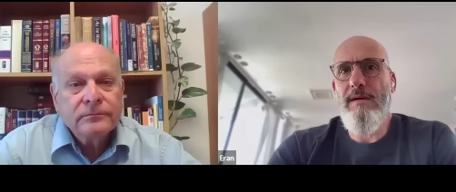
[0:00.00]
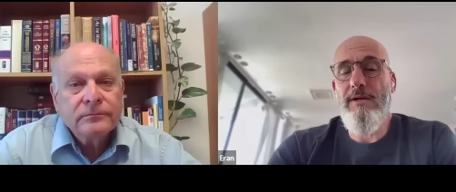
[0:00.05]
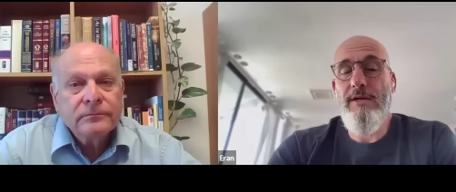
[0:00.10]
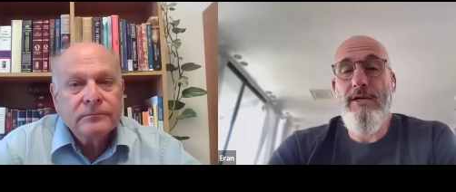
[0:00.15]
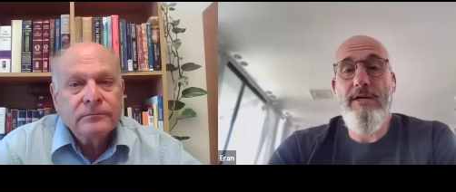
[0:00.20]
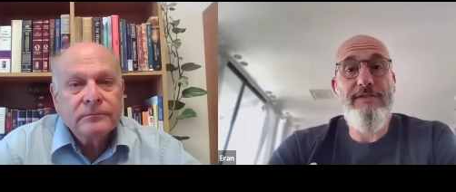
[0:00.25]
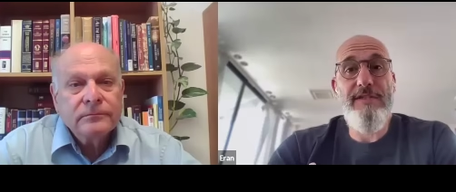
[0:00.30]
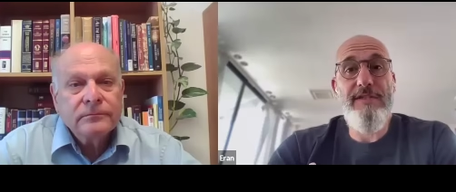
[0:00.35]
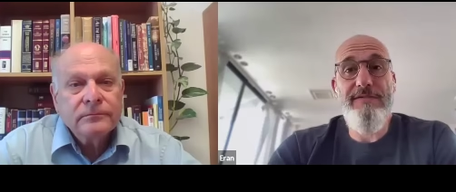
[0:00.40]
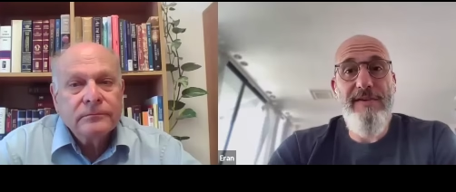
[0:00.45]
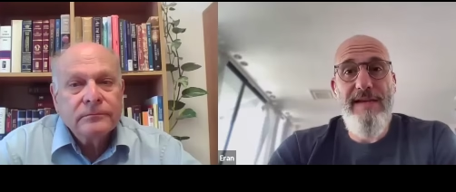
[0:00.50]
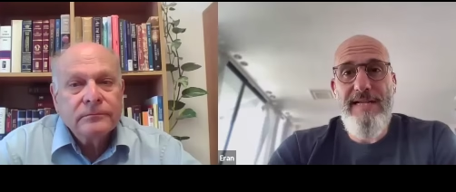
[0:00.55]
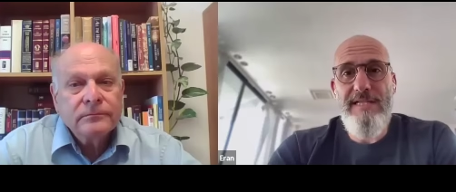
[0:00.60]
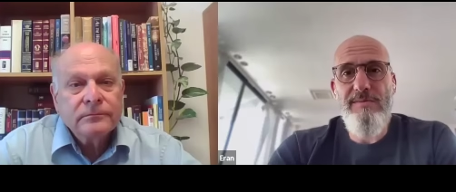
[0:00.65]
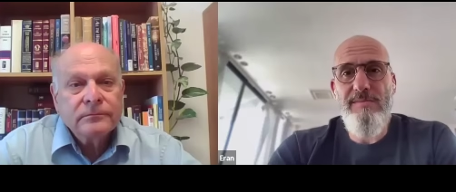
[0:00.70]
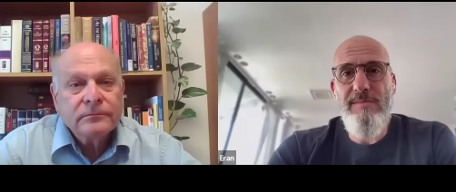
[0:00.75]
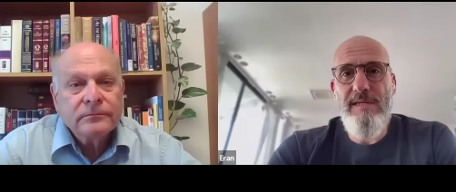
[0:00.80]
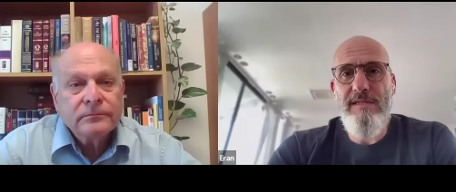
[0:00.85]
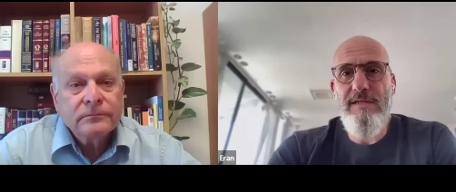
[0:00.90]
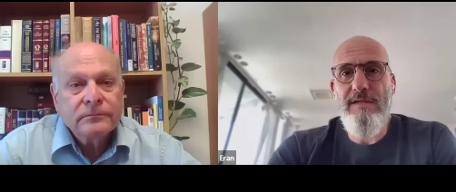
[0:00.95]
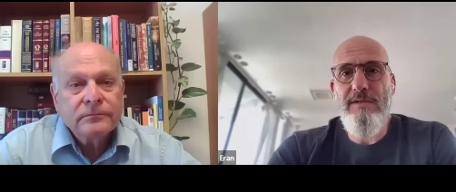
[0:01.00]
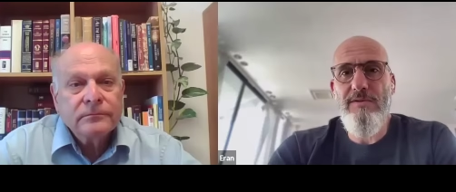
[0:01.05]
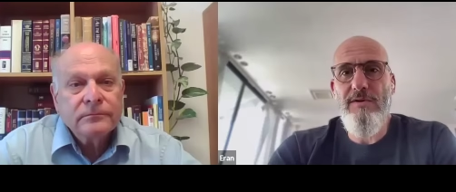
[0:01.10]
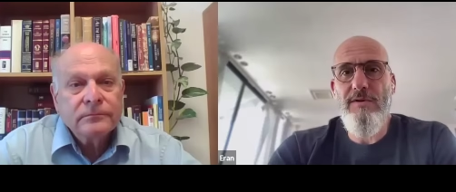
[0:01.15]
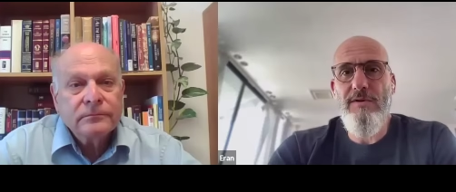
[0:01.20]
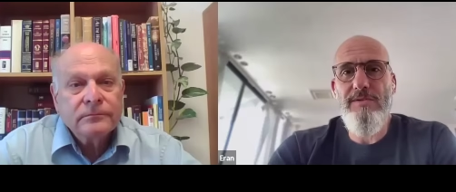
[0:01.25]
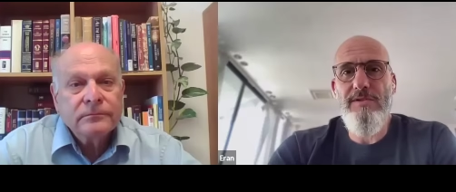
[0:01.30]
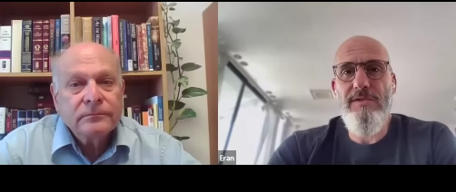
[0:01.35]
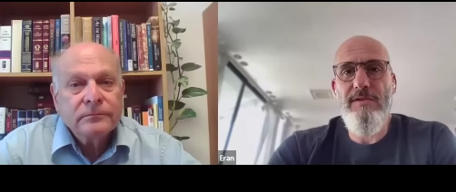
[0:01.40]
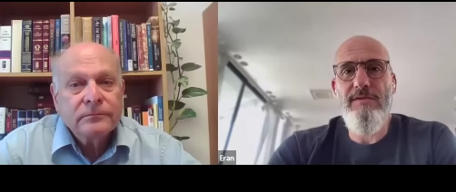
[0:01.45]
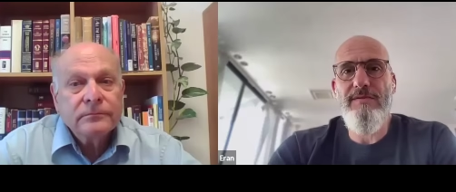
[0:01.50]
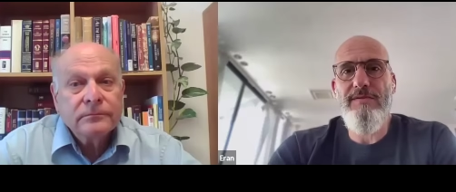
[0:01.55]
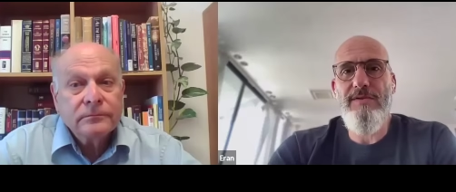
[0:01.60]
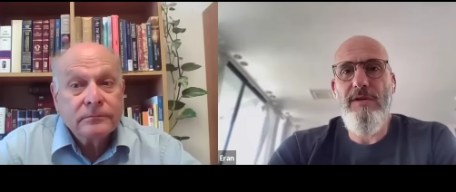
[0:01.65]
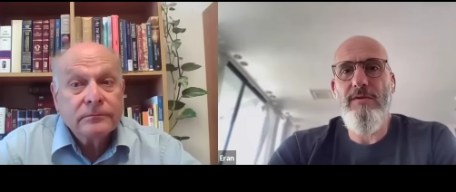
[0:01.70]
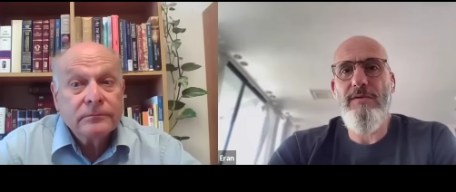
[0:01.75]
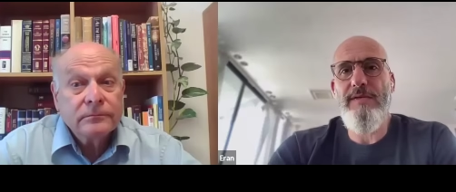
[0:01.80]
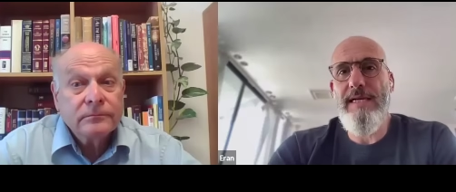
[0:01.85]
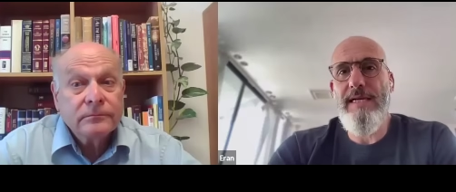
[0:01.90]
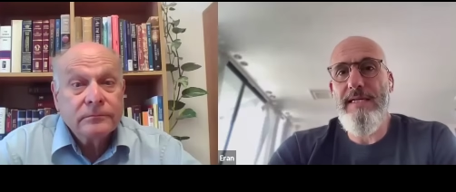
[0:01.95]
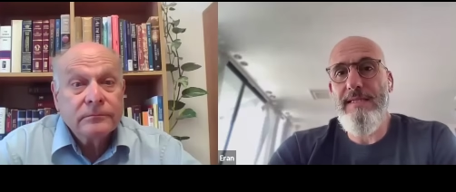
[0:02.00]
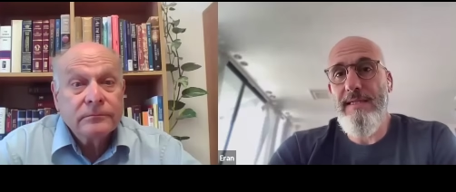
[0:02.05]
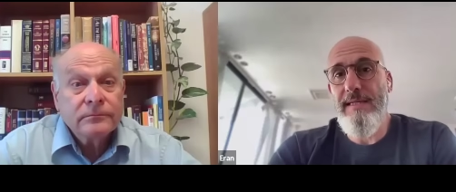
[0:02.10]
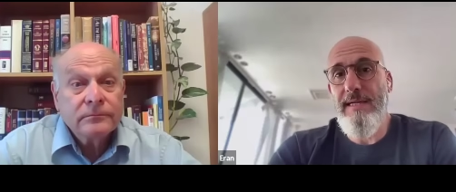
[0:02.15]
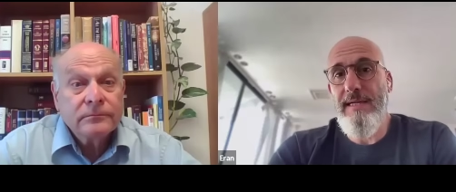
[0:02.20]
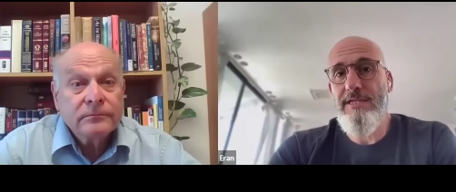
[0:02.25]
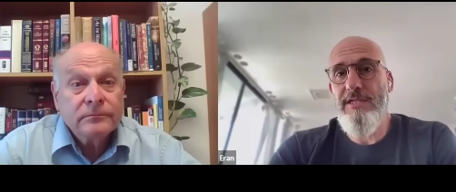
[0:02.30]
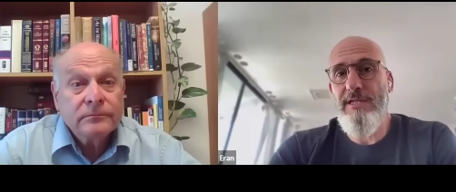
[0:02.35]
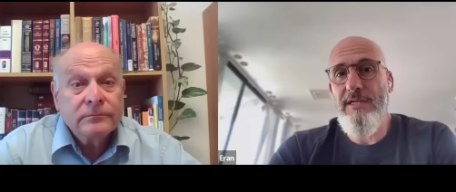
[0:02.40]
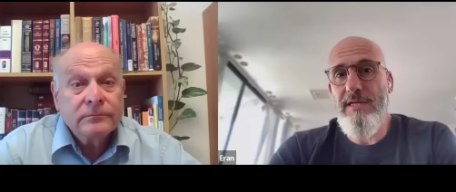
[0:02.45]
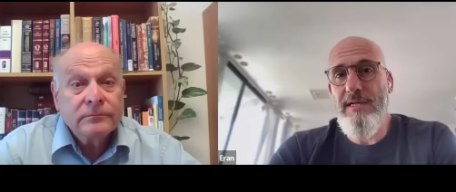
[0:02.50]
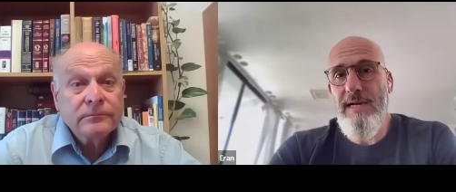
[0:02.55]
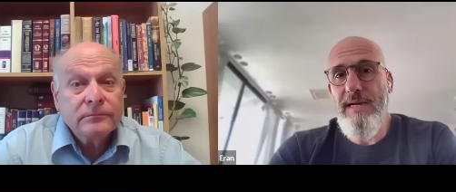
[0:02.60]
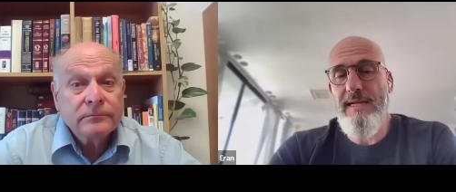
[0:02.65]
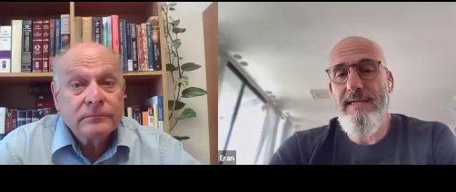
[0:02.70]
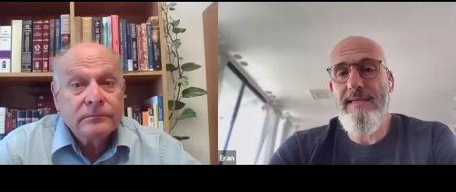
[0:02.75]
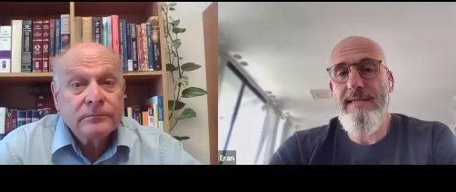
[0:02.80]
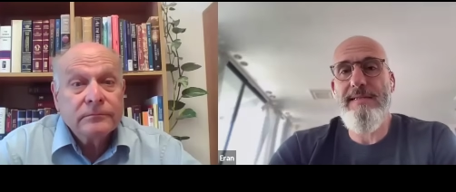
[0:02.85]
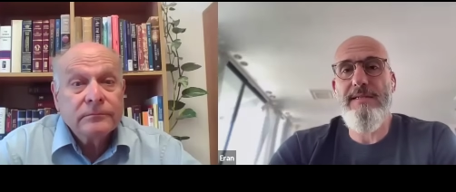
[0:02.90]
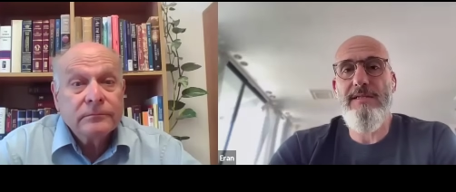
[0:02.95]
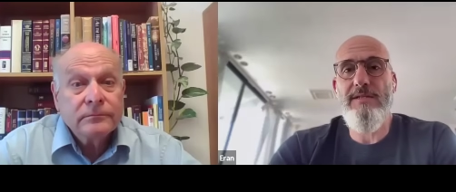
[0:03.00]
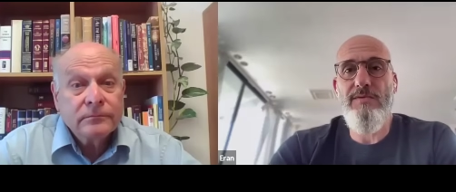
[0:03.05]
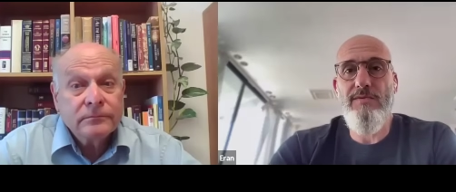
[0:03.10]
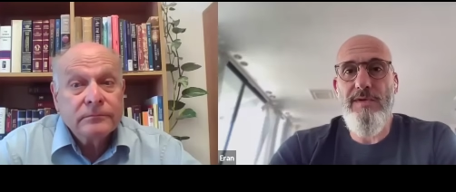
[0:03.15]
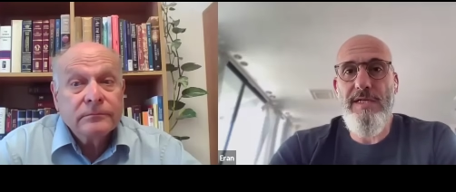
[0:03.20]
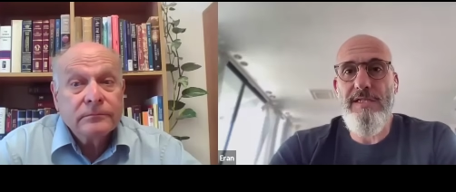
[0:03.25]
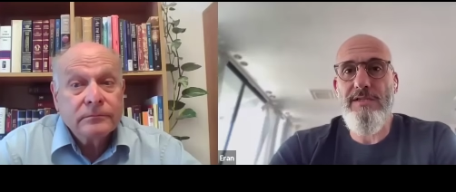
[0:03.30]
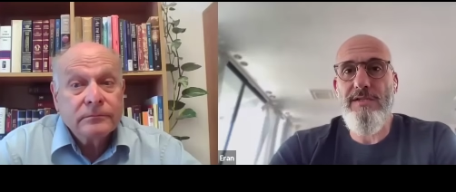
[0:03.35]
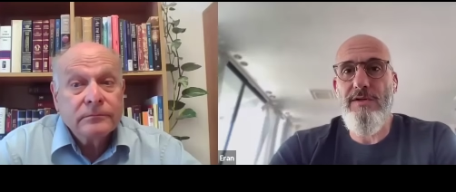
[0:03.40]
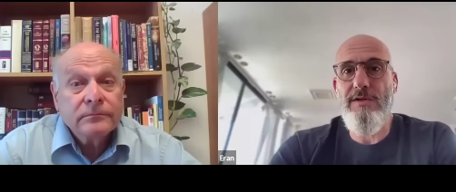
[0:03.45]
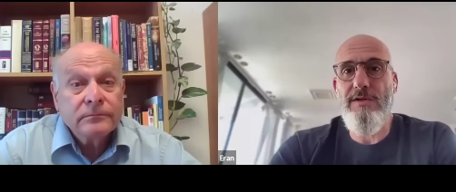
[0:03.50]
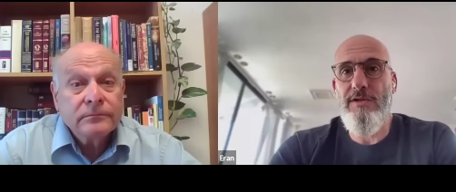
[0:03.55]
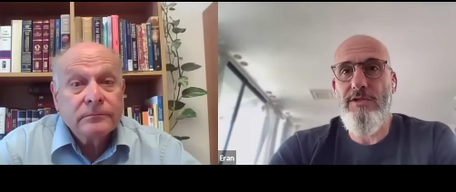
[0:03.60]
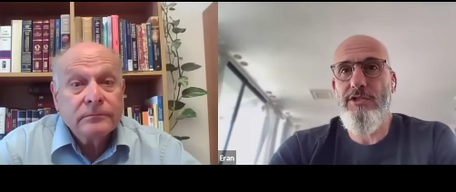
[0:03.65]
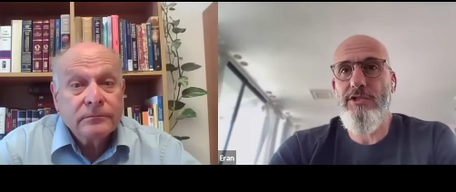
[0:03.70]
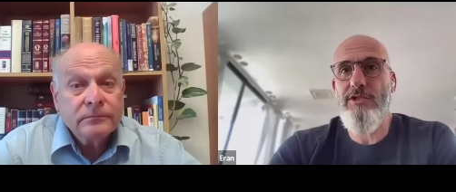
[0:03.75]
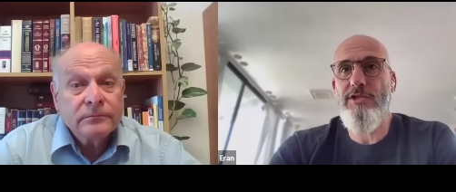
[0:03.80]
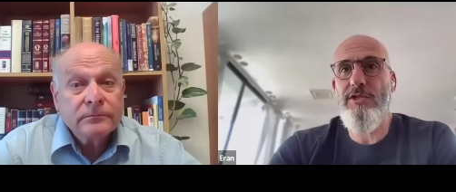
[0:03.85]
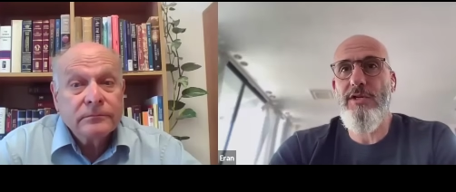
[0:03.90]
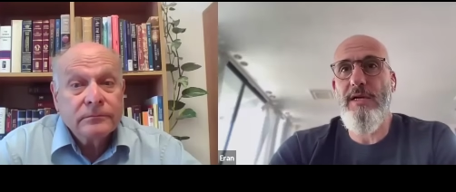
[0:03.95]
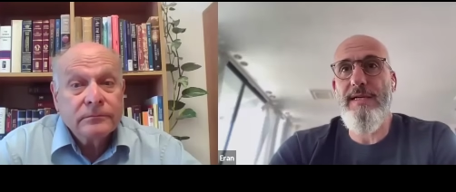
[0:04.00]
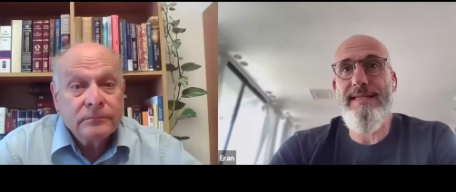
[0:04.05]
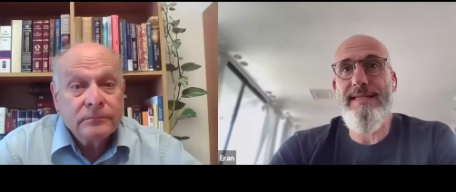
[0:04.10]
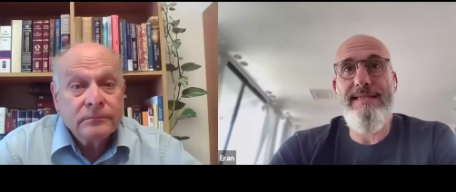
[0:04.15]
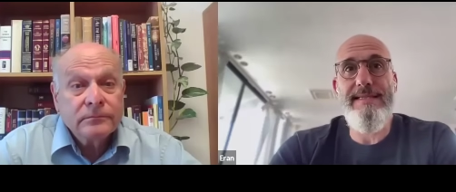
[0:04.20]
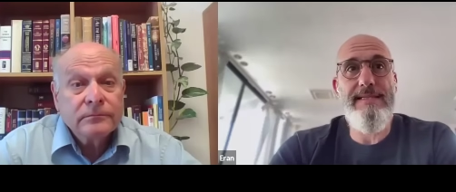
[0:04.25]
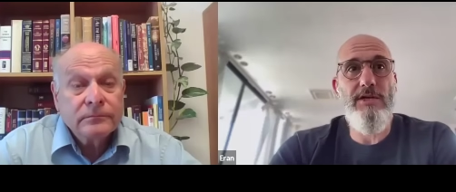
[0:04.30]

Speaker 1: uh, a lot of advancement in terms of you know data collection analysis, research,